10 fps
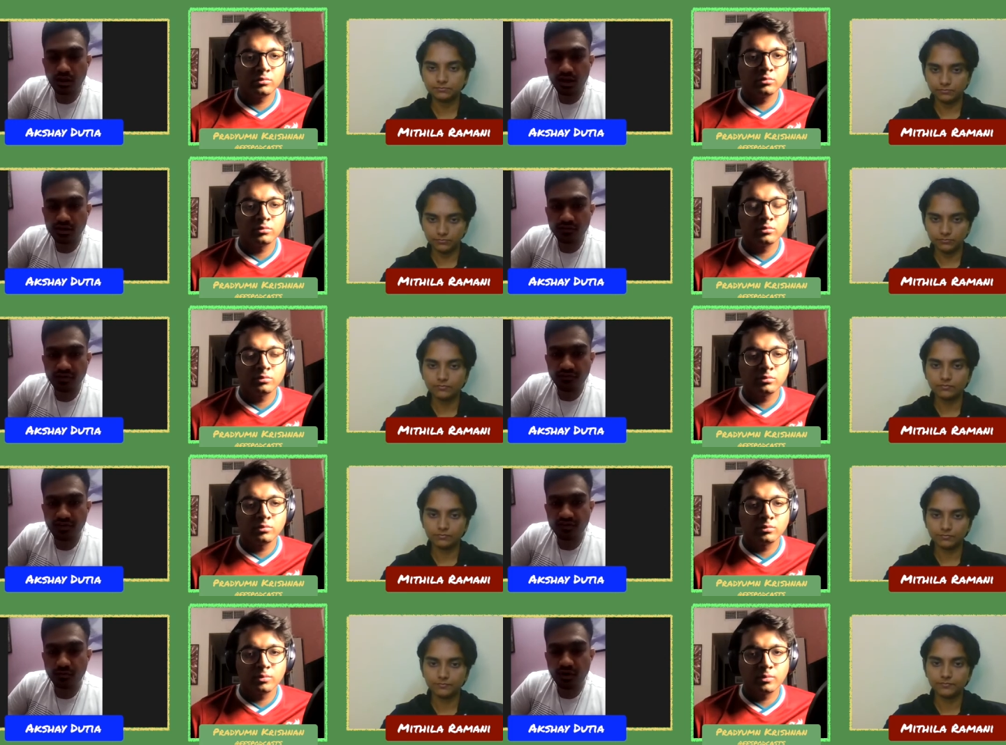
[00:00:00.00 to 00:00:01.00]
Speaker 1: And
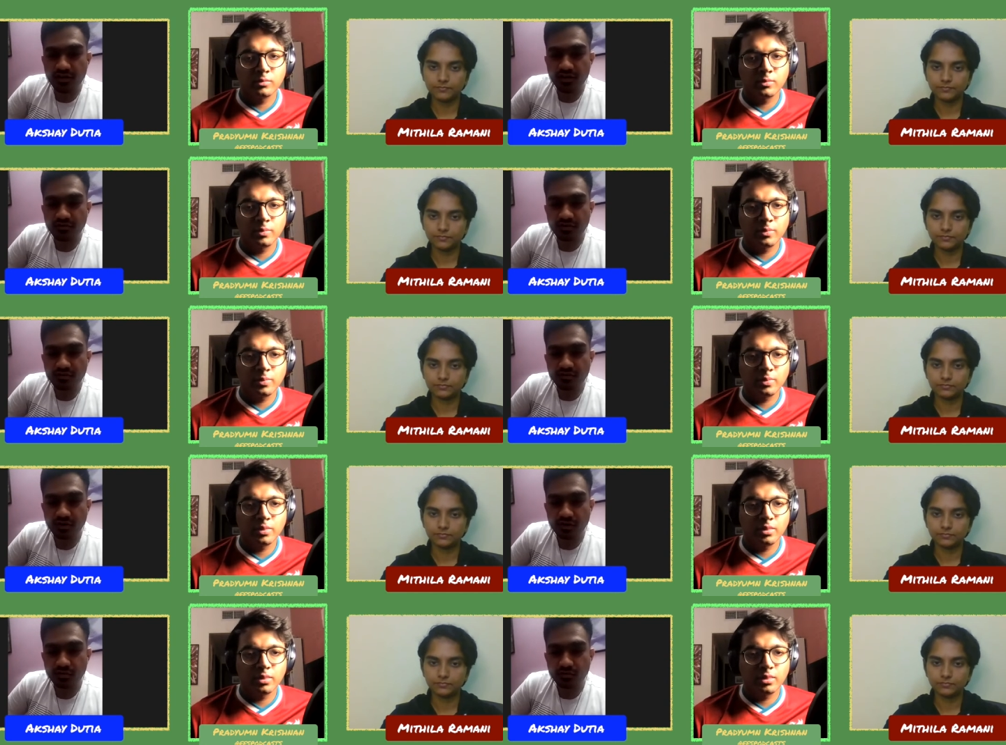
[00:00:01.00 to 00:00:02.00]
defensive wise, we just
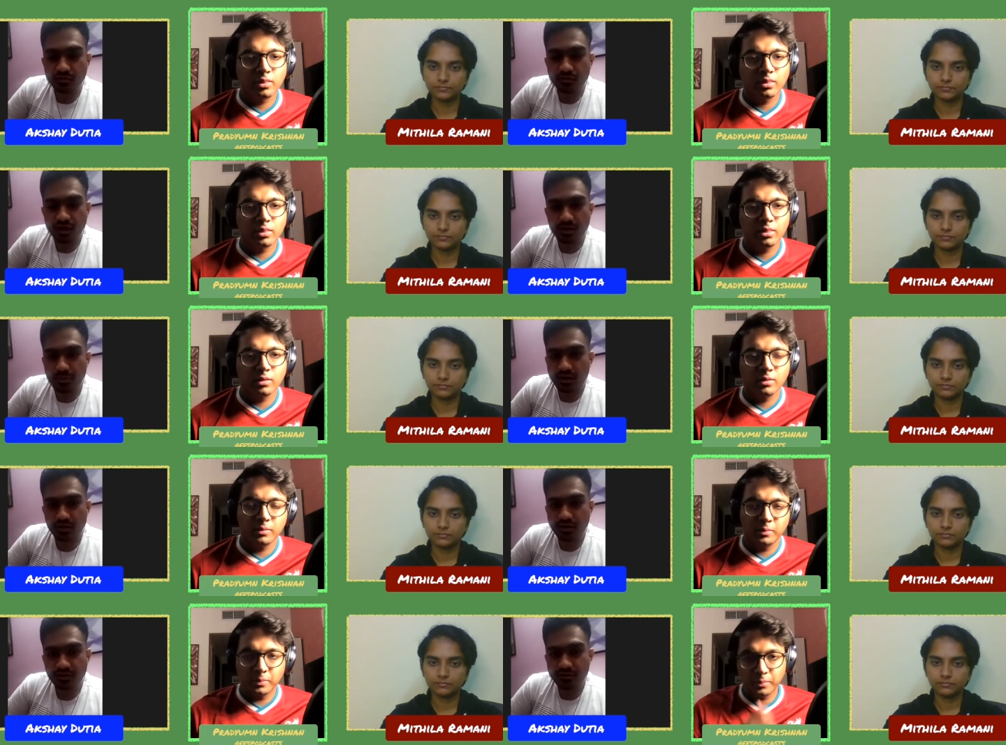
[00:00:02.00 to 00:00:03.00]
need to get
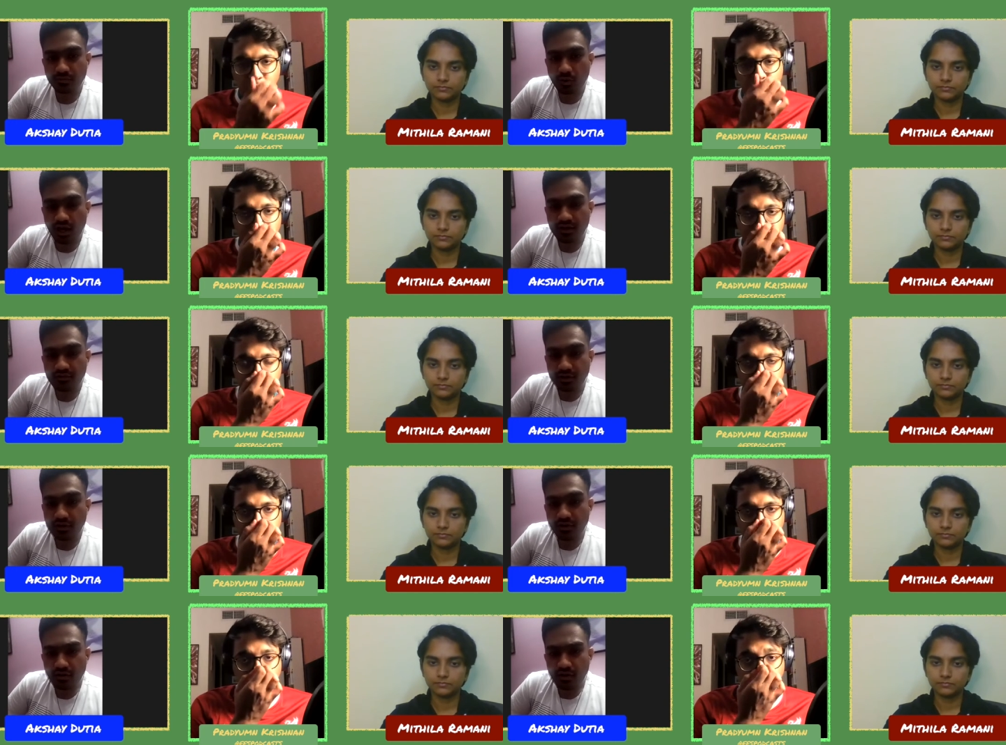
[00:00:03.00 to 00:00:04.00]
better, is what I
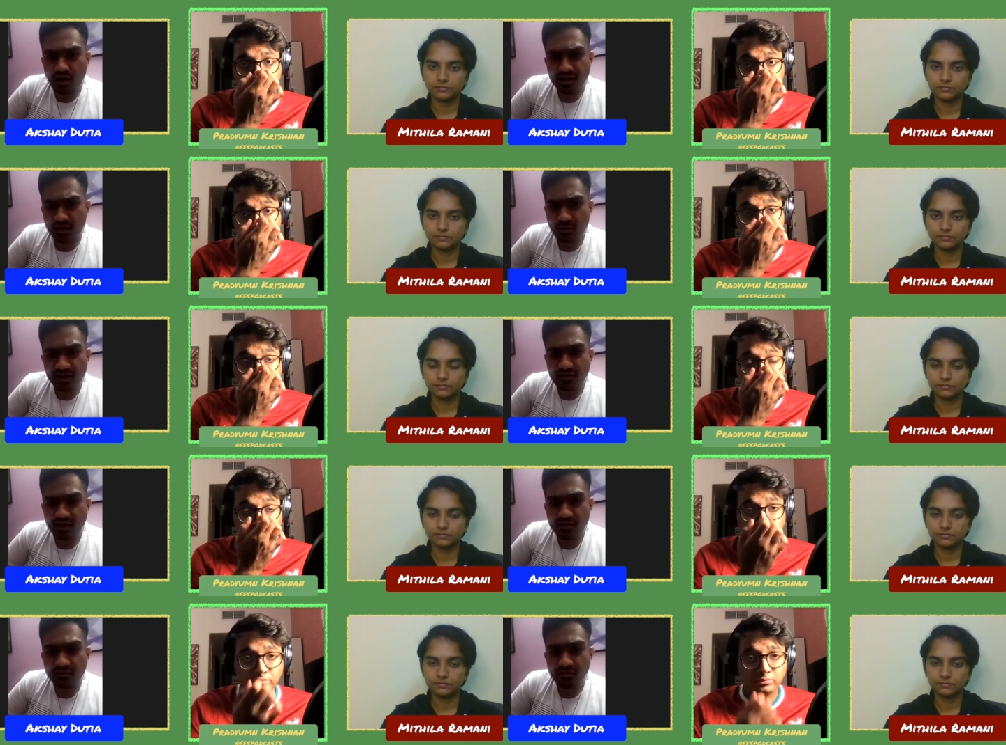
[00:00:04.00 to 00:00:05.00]
feel. Attack wise,
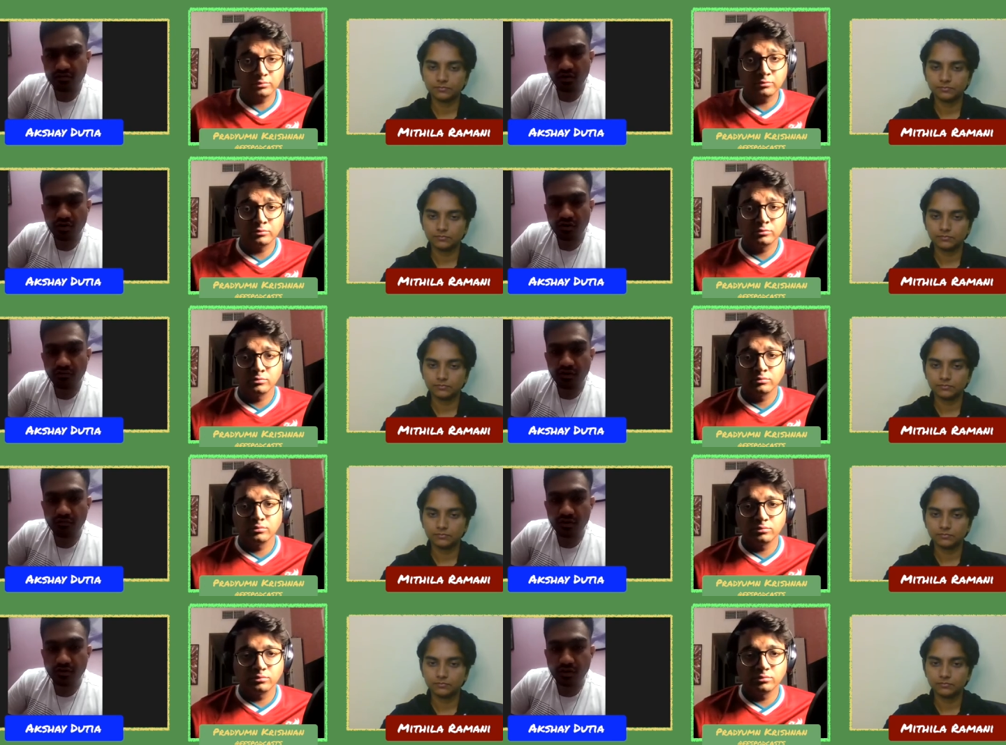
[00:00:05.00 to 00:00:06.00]
I think we are sorted. We,
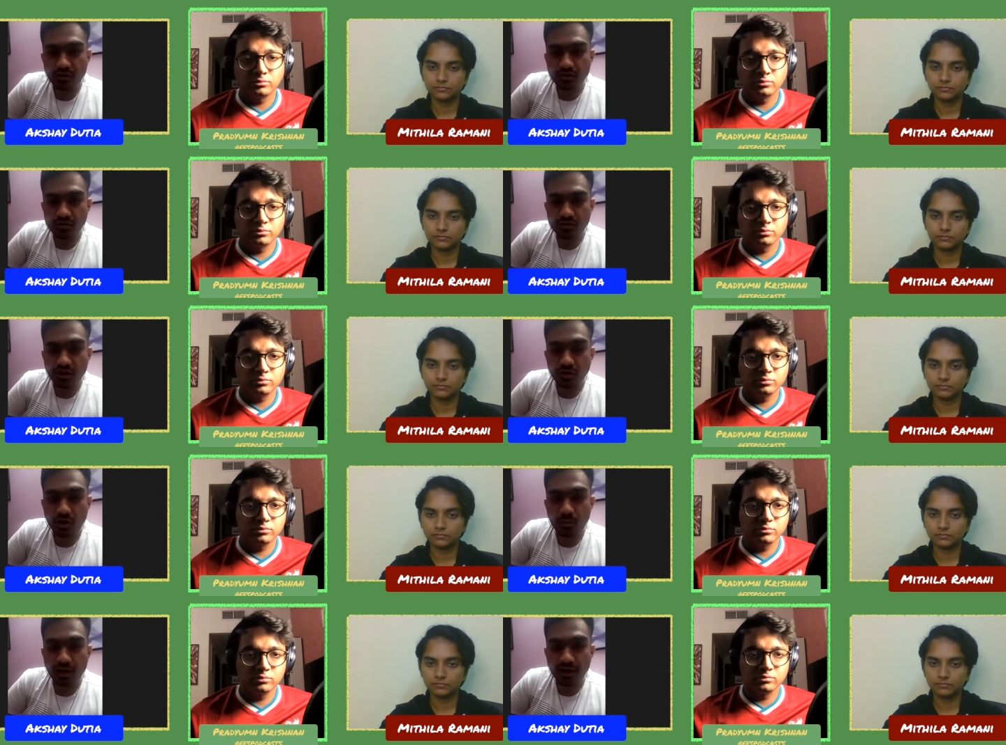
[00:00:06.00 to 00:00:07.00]
we need
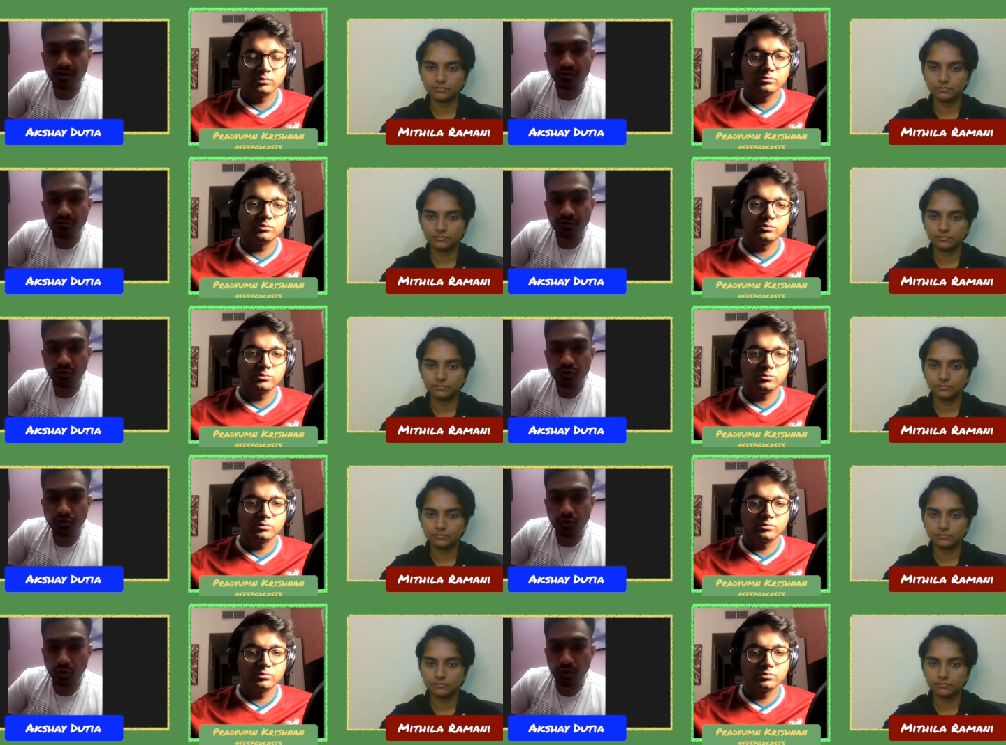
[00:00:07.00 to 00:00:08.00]
not worry that we won't
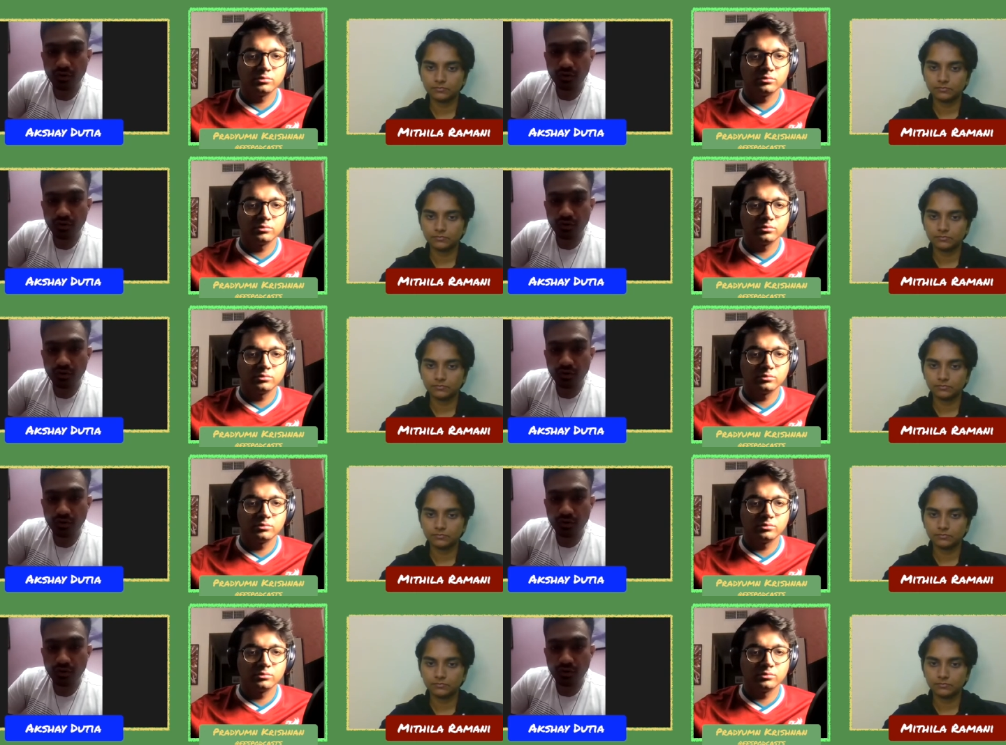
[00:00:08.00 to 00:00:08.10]
score.